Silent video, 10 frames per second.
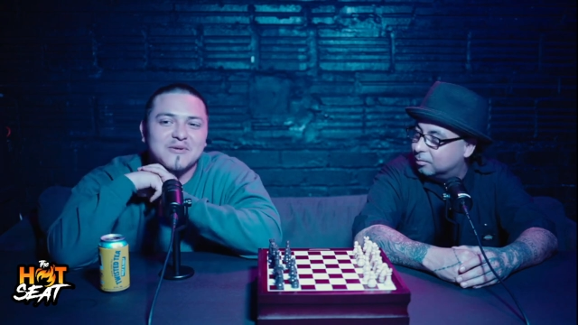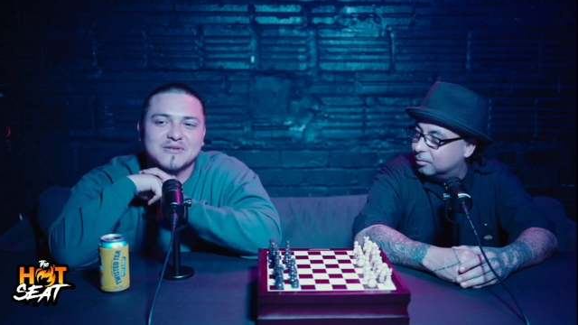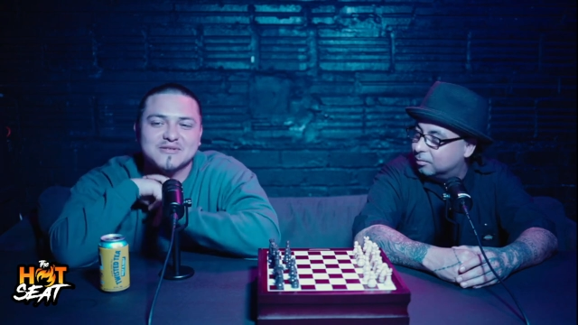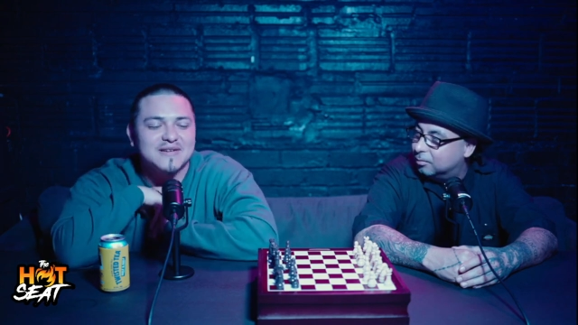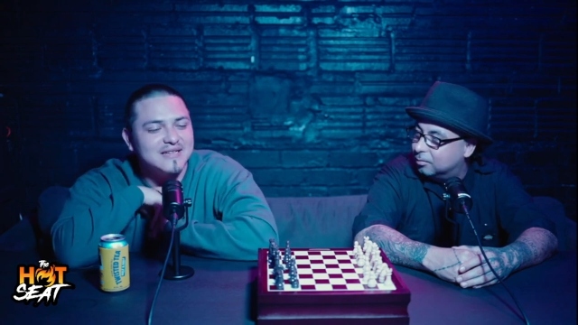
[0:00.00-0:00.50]

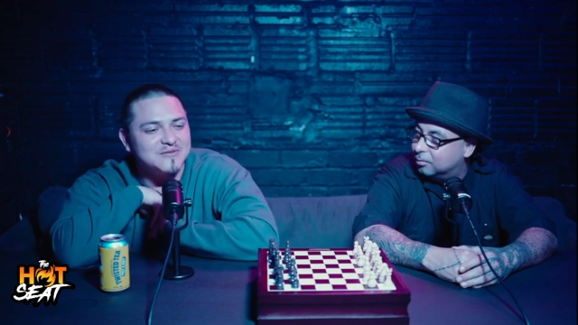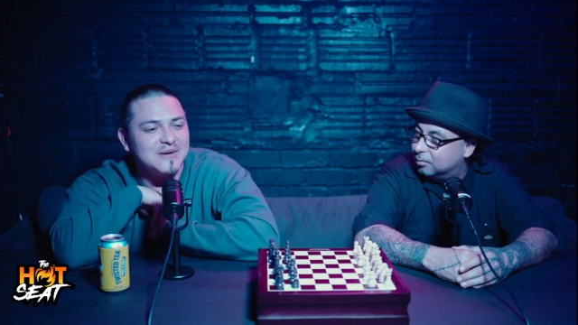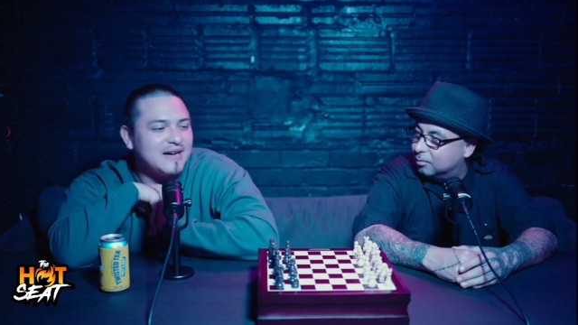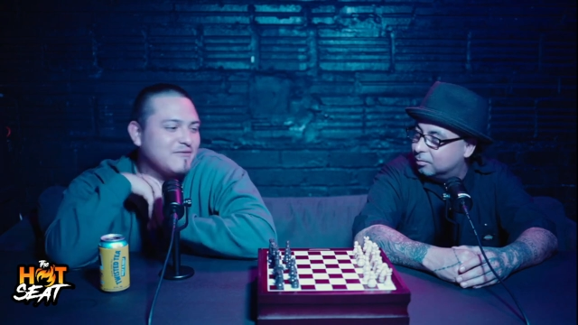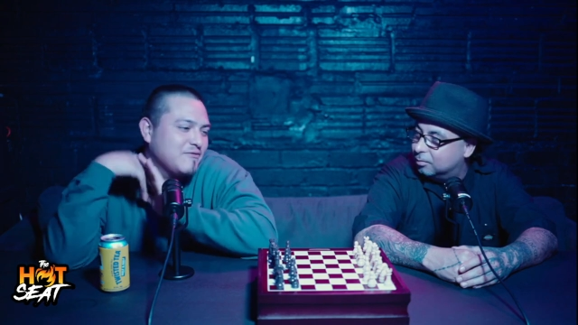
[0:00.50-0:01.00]
Speaker 1: So that's why
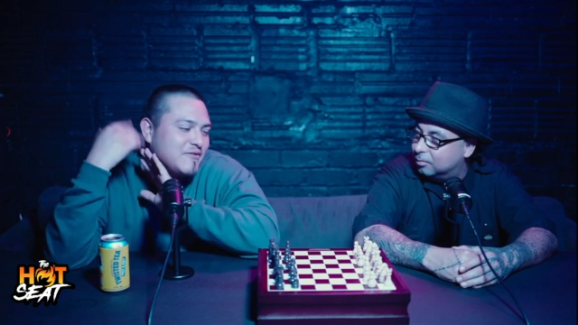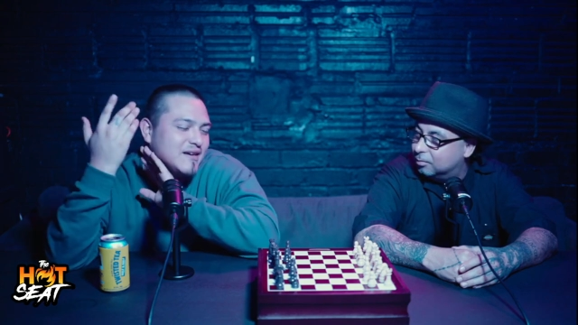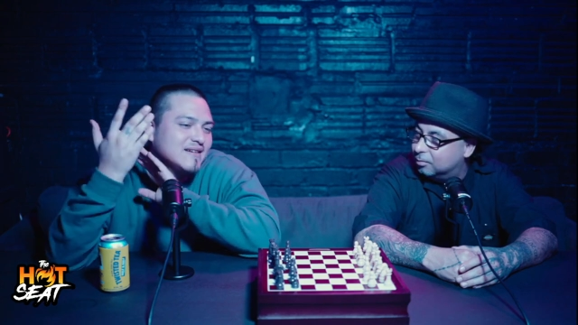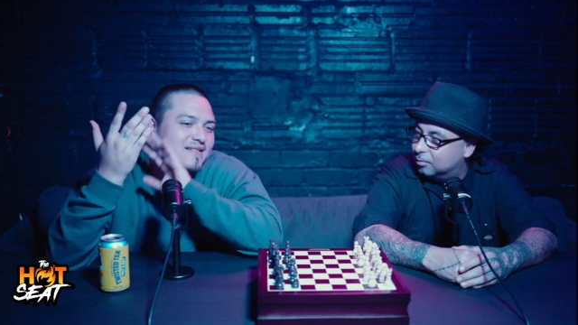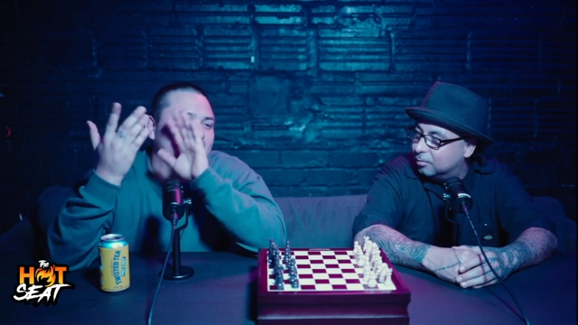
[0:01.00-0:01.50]
I
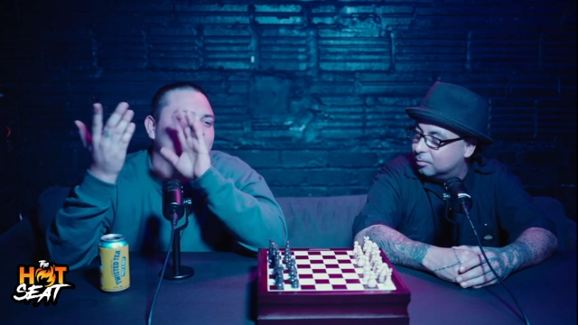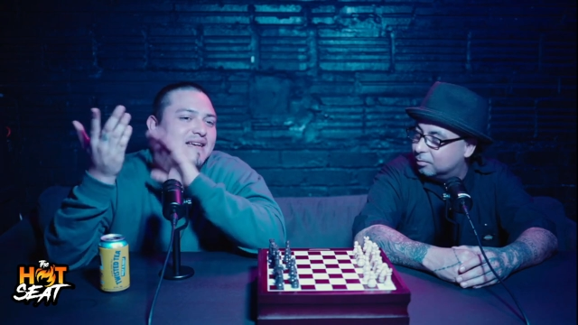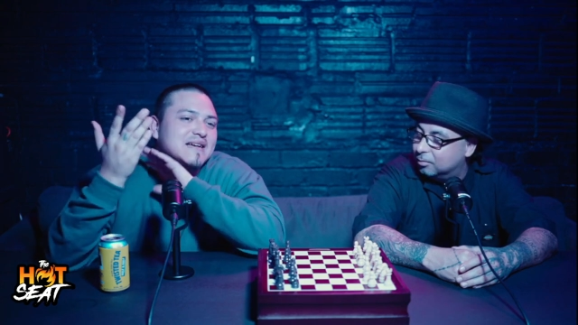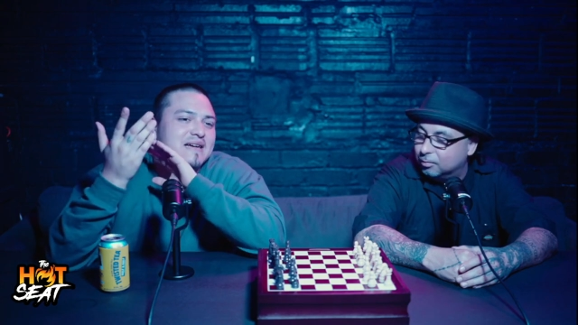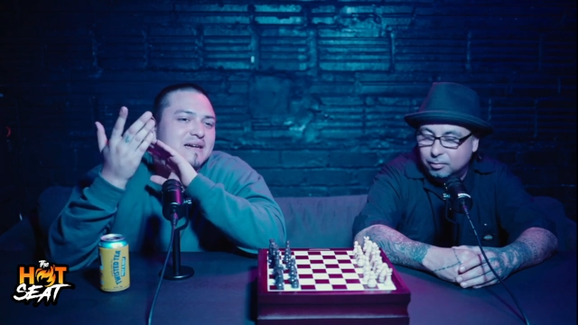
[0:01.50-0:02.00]
figured,
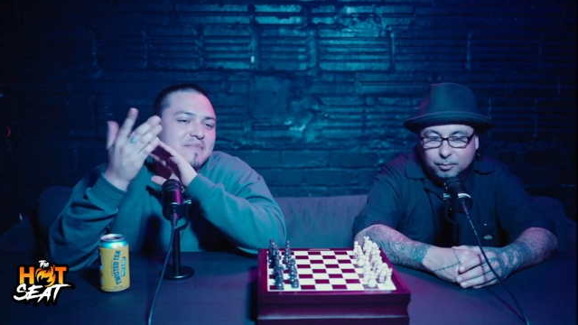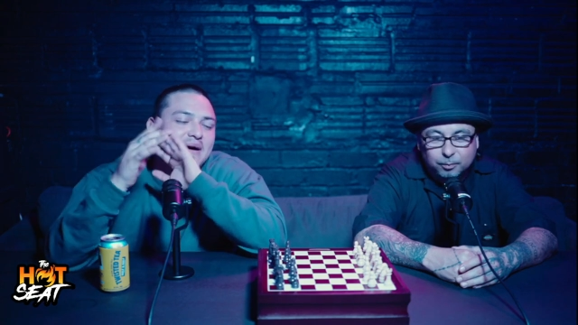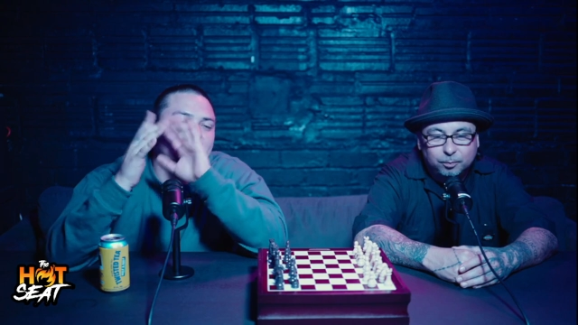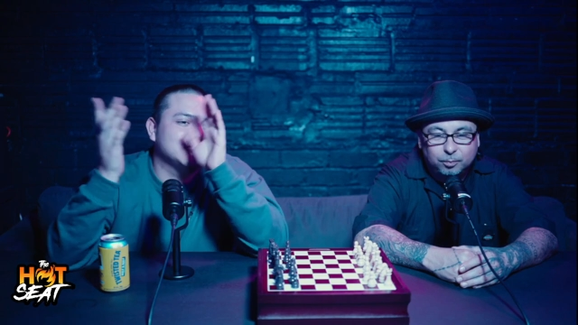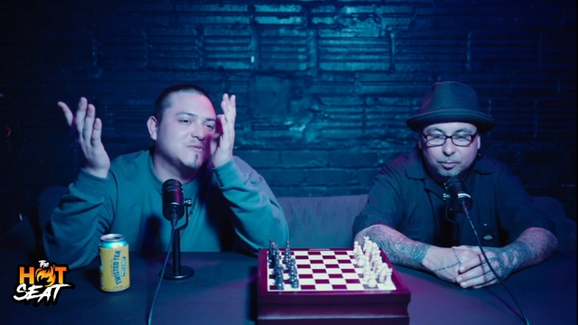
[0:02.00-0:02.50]
might
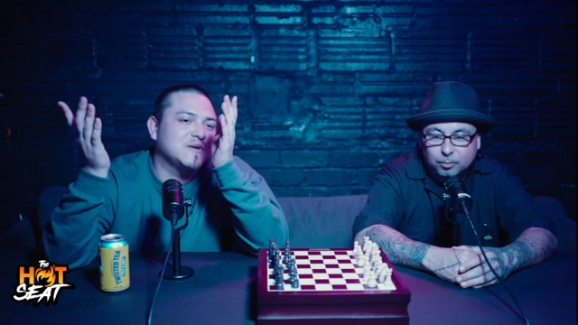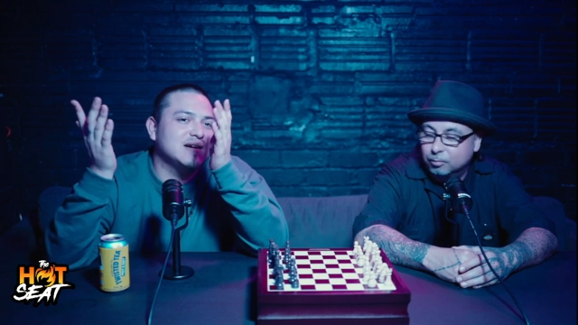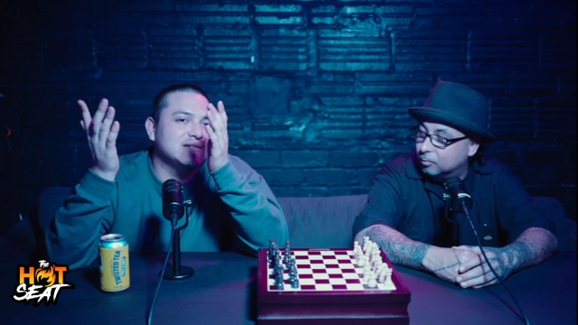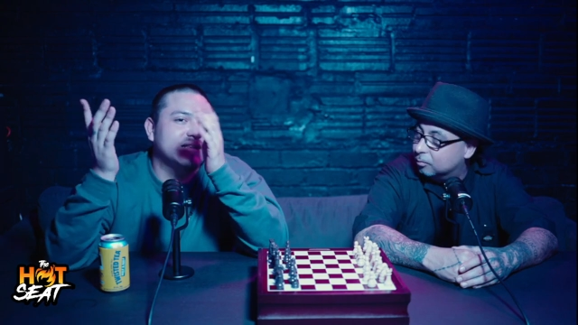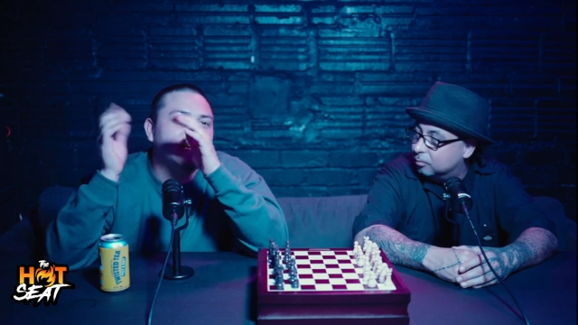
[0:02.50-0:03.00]
as well.
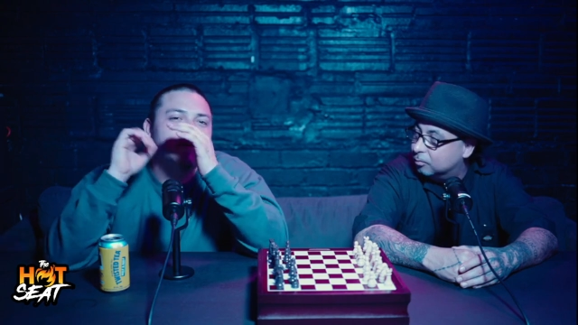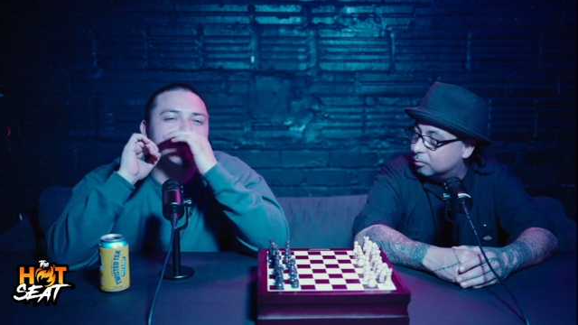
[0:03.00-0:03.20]
They they